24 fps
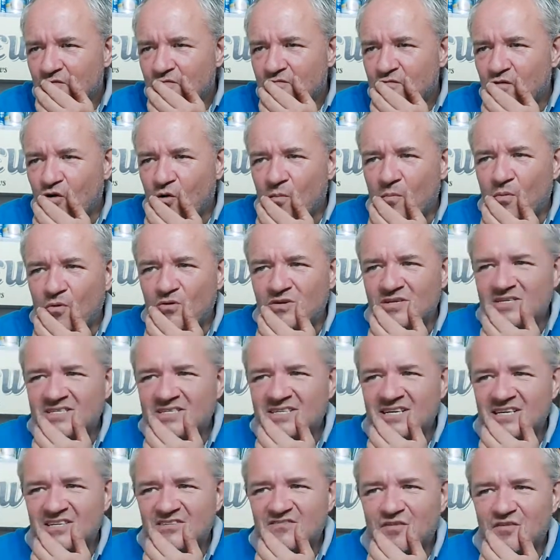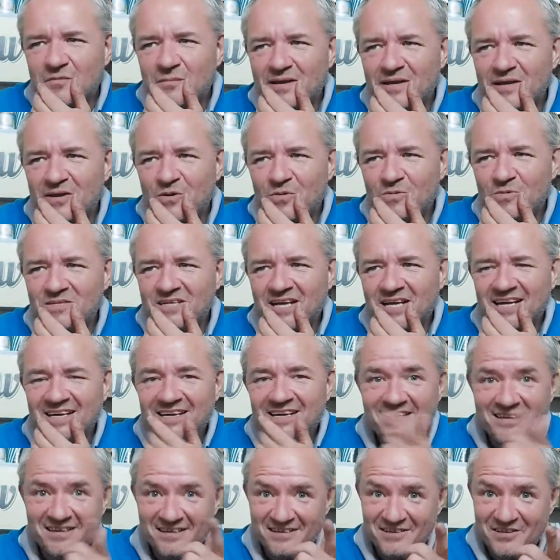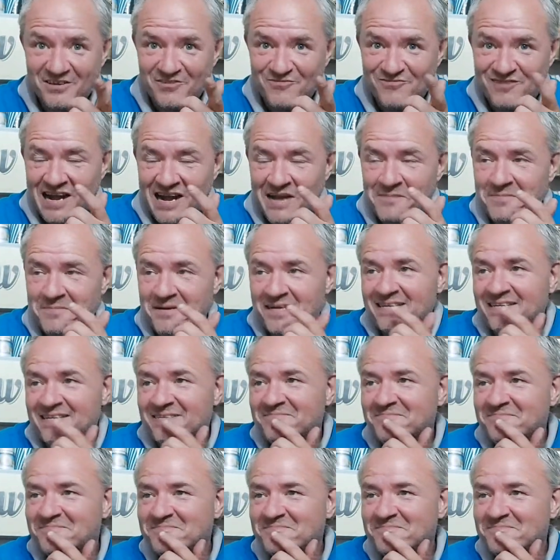4.6 for me all day. You're right, mate.